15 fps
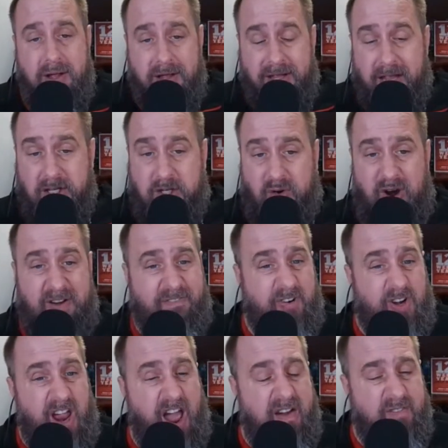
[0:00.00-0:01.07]
It's great for
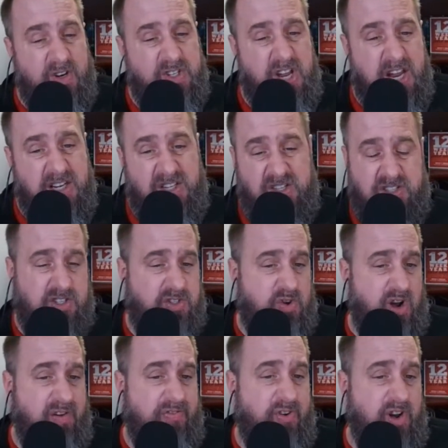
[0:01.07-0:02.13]
conversations. It's
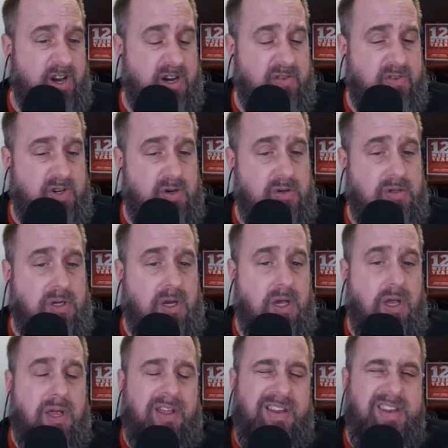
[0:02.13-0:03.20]
great for interviews.
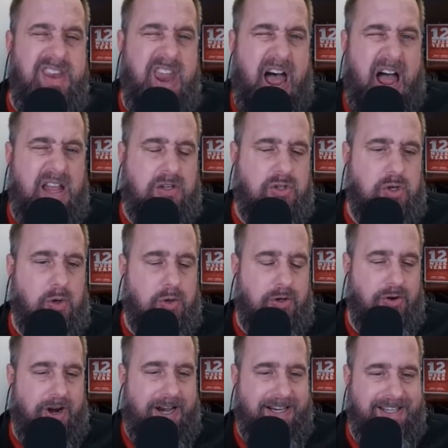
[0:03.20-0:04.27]
Not so
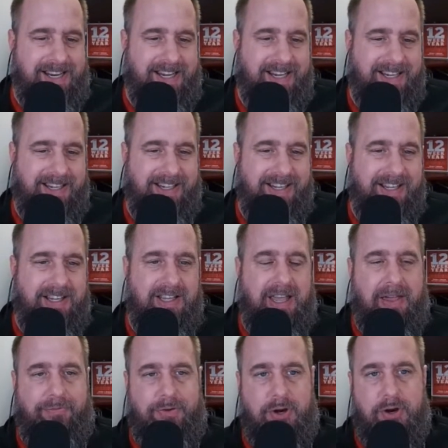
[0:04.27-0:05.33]
great
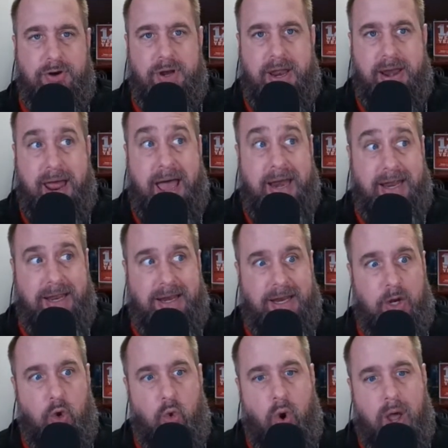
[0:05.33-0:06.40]
if you're not in a
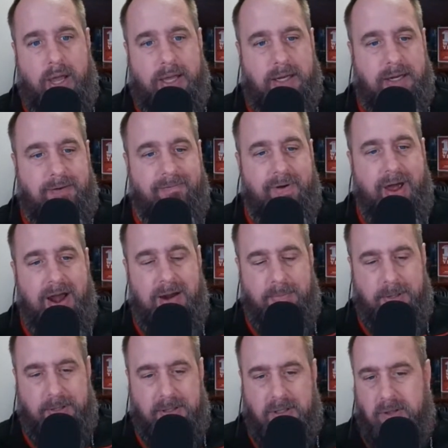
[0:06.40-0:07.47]
quiet
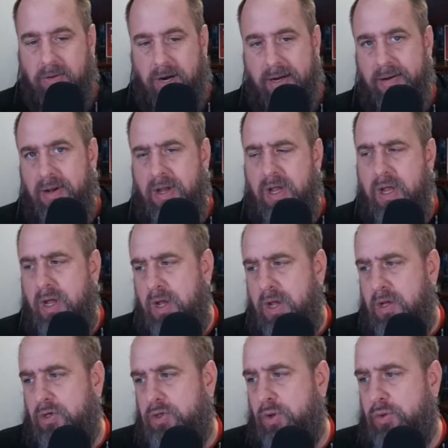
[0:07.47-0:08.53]
environment, right?
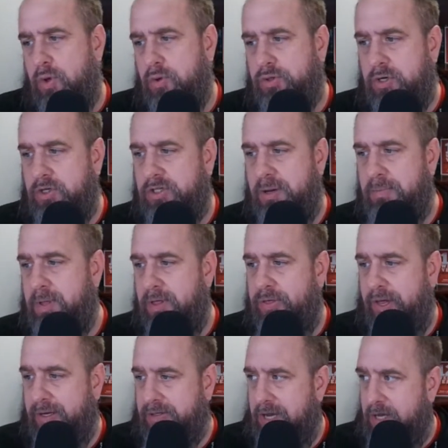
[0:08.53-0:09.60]
So those are some of the
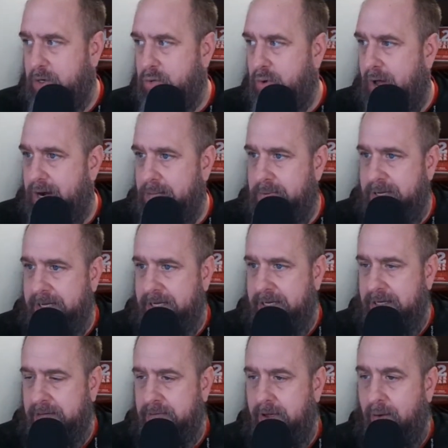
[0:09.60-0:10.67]
things that you want to
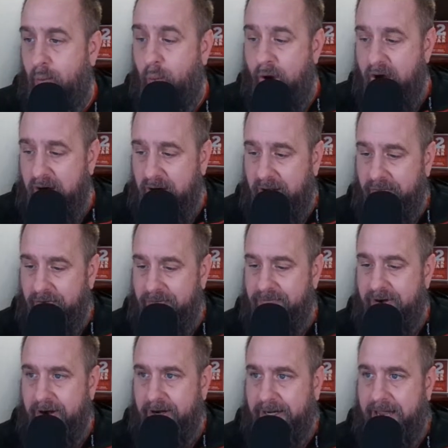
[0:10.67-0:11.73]
be aware of and
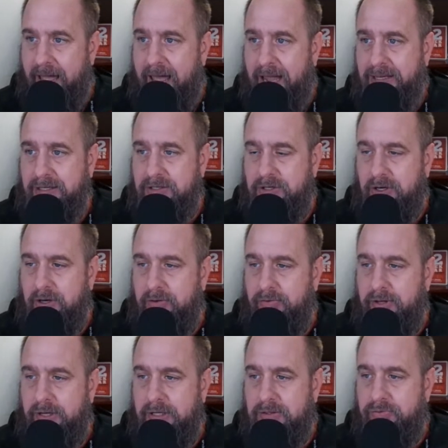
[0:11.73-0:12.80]
very cognizant of
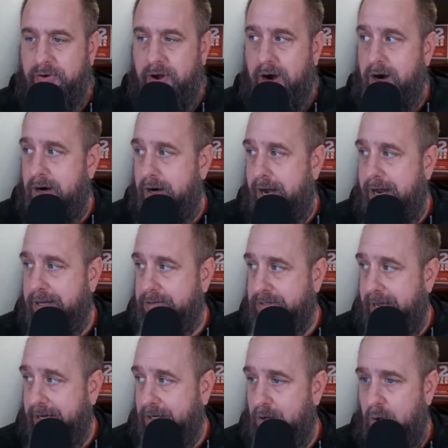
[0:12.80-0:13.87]
as far as
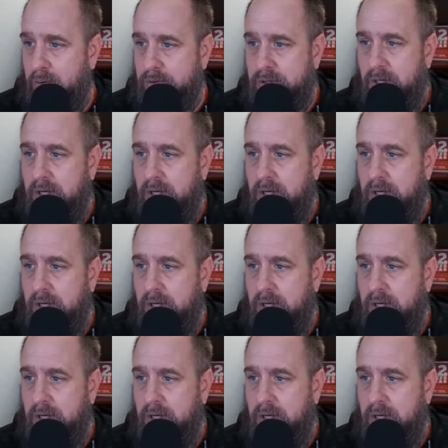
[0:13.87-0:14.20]
that goes.